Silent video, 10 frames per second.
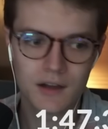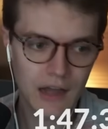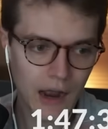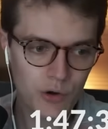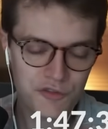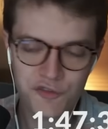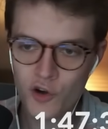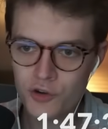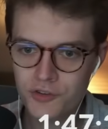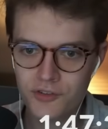Our
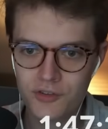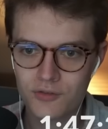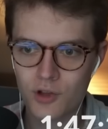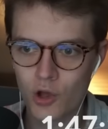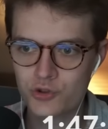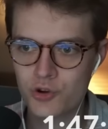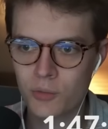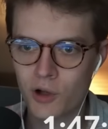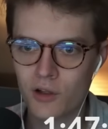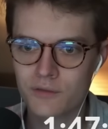first Ultra
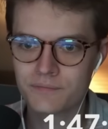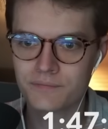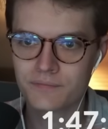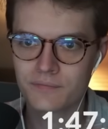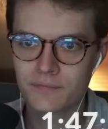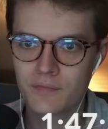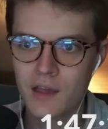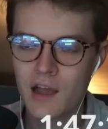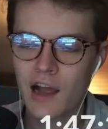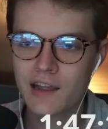Ball.
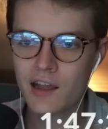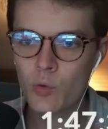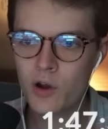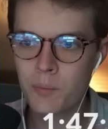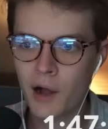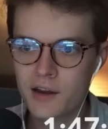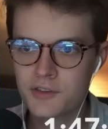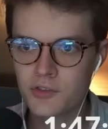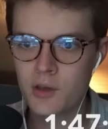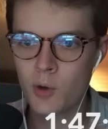I kind of want to Body
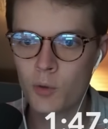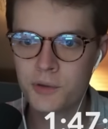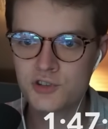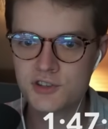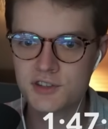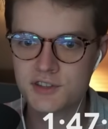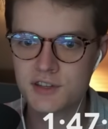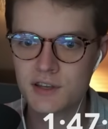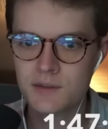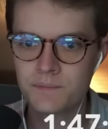Slam open just to
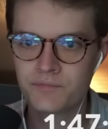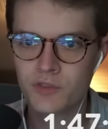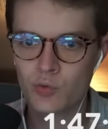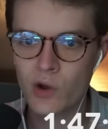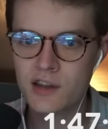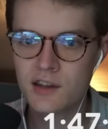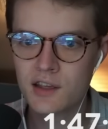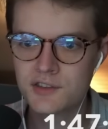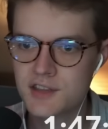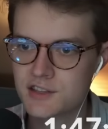see. Rain
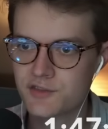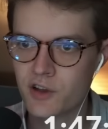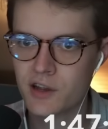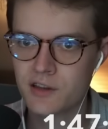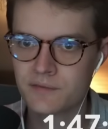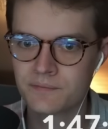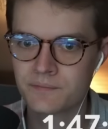Dance, that's fine.